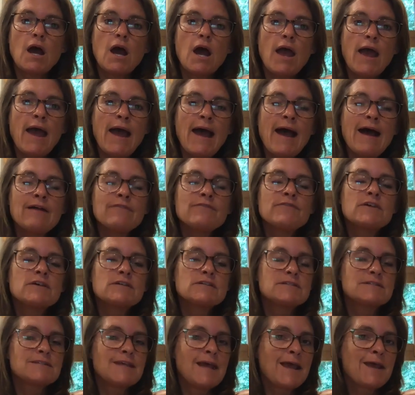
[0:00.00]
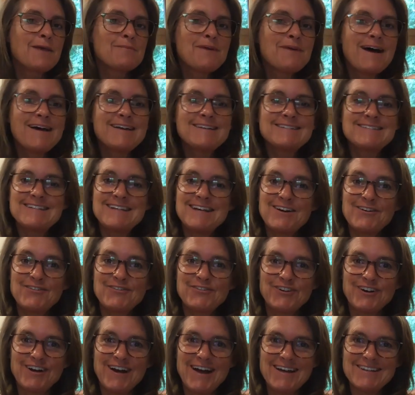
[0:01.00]
have the same idea
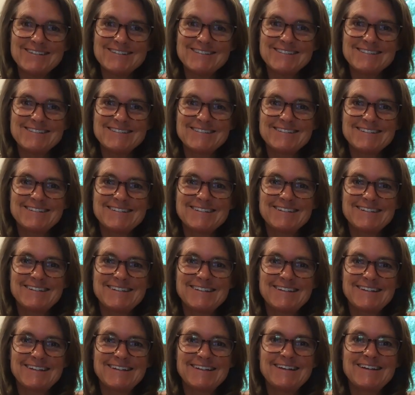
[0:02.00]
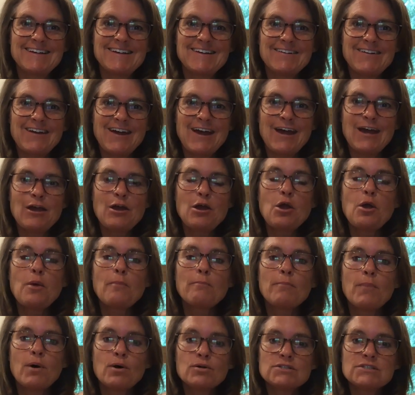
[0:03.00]
for us, okay?
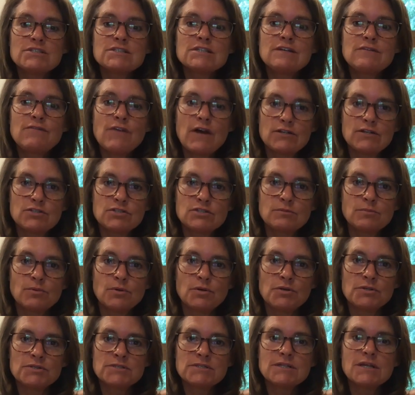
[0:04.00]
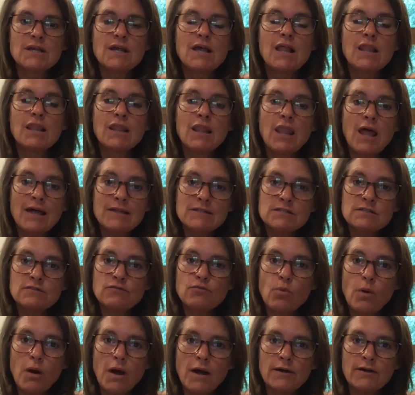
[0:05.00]
Mostly vegetables, lots
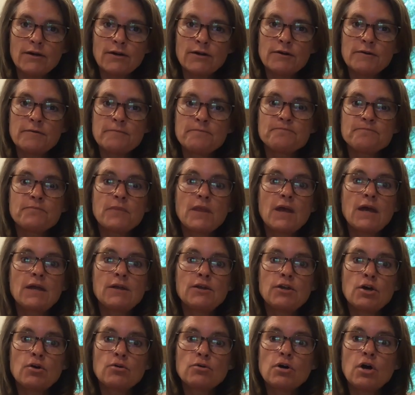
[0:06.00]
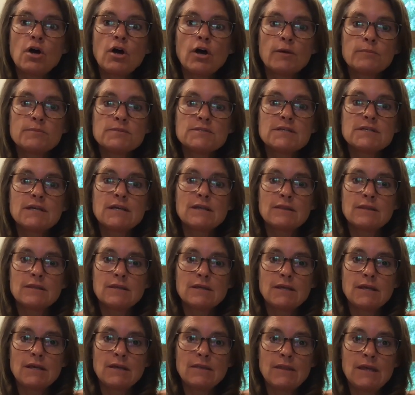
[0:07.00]
of water, and no carbs
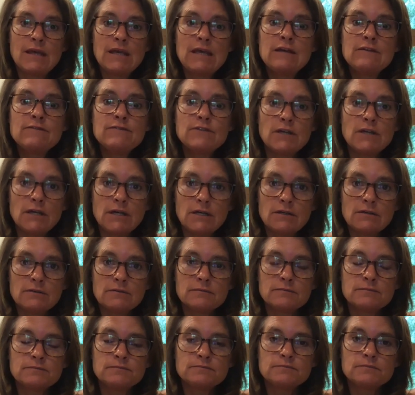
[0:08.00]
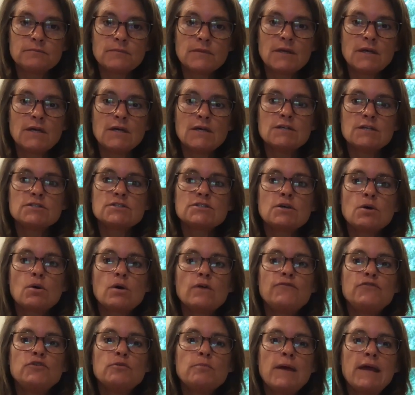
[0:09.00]
in the evening. So
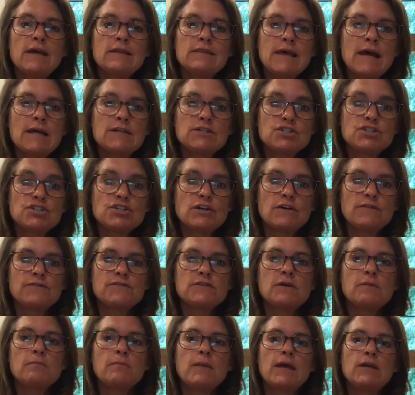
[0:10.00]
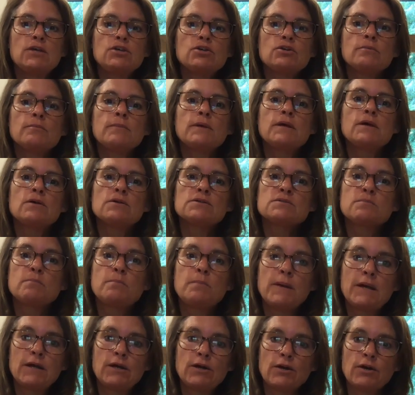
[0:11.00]
if you make that shift and make your meals
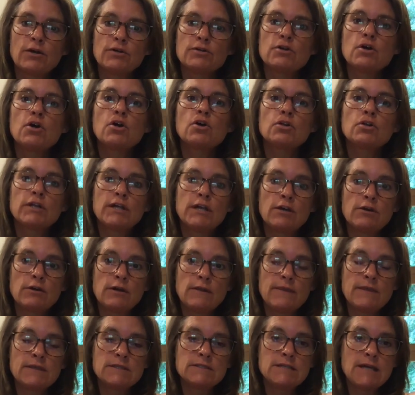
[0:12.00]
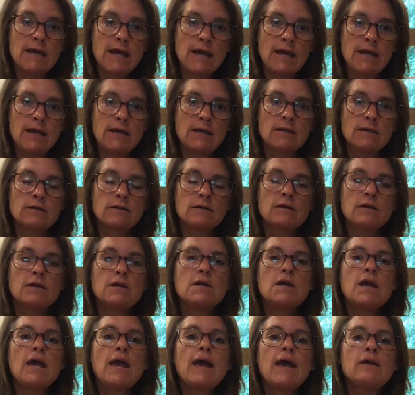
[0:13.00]
bigger earlier in the day,
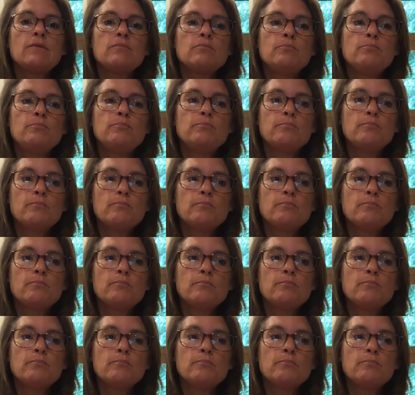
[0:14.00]
and